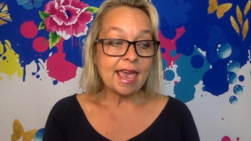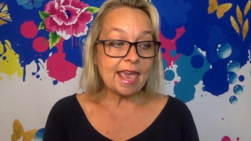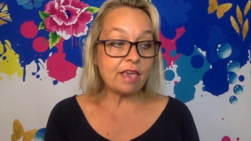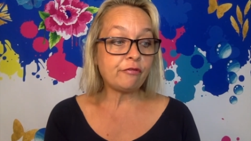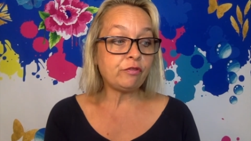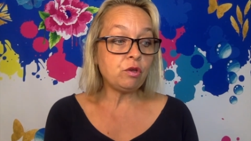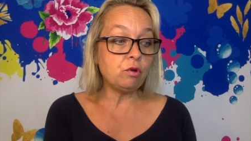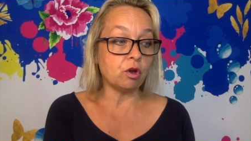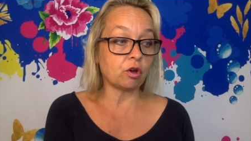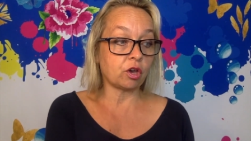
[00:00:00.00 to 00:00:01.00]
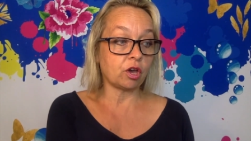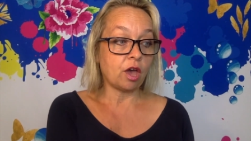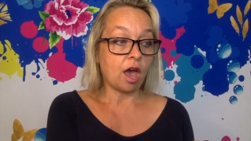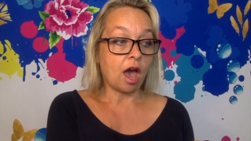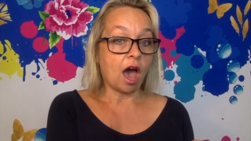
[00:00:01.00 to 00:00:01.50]
if you look
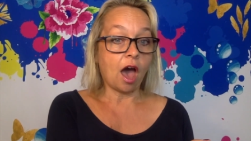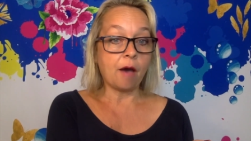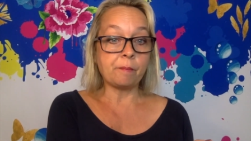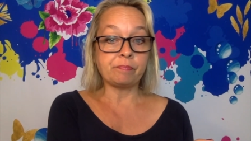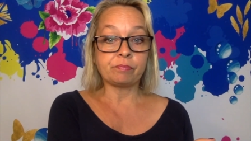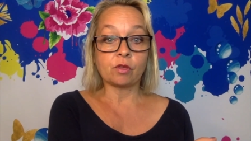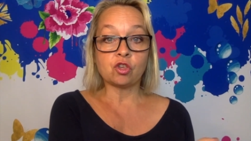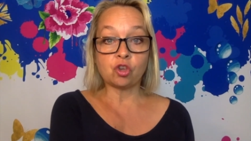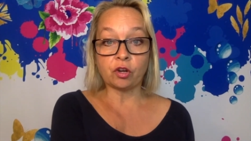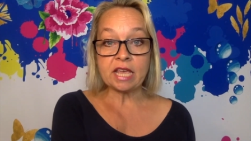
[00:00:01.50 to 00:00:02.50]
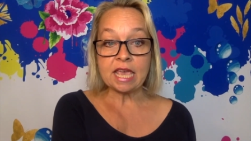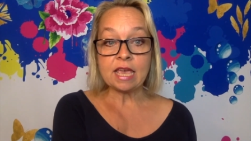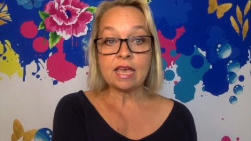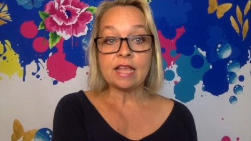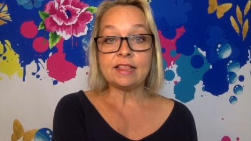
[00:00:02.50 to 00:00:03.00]
shoddy,
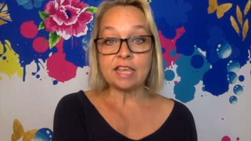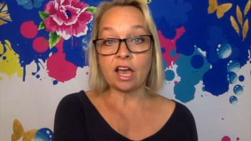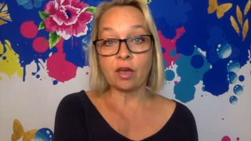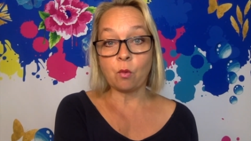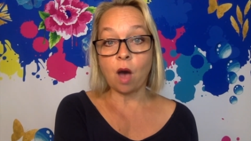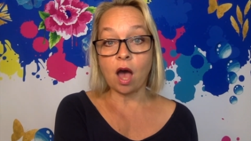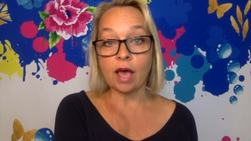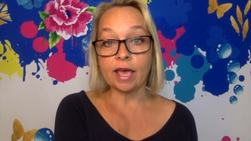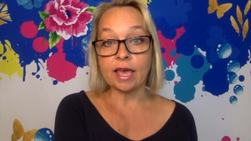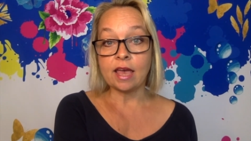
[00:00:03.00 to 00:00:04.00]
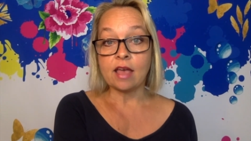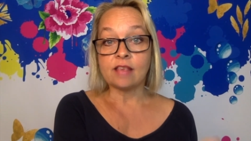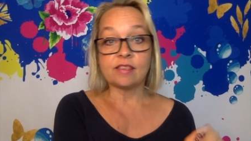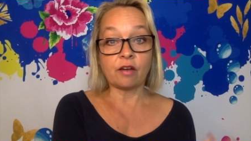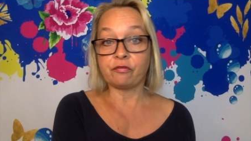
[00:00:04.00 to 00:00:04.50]
DIY, stuff